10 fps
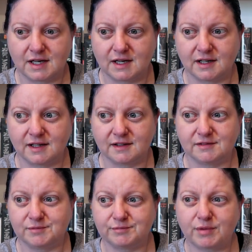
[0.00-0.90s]
uh,
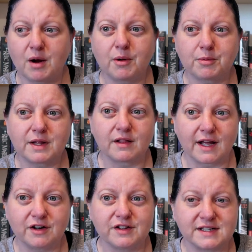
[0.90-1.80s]
probably
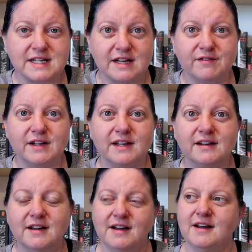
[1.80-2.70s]
later this
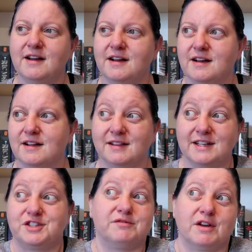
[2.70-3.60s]
evening and
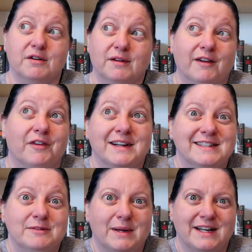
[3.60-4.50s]
let you know if I
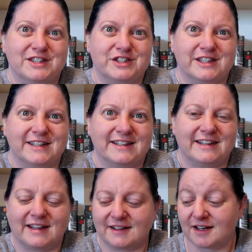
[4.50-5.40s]
did manage to get
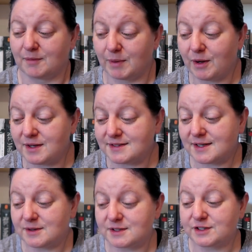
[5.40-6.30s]
anything done. But
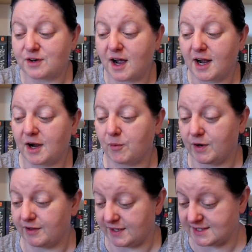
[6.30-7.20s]
also to try
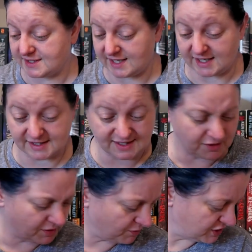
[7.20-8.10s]
one of these teas. I
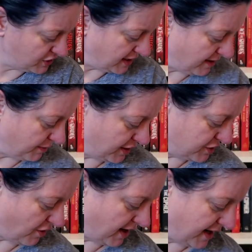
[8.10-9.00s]
don't know which tea I'm going to
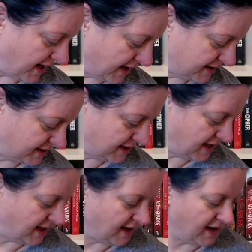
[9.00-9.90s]
try next.
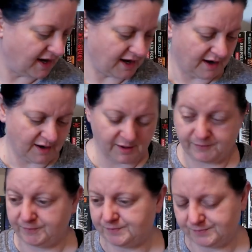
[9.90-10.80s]

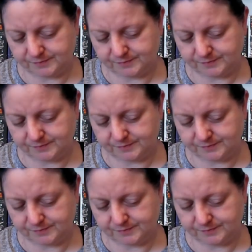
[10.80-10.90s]
Um,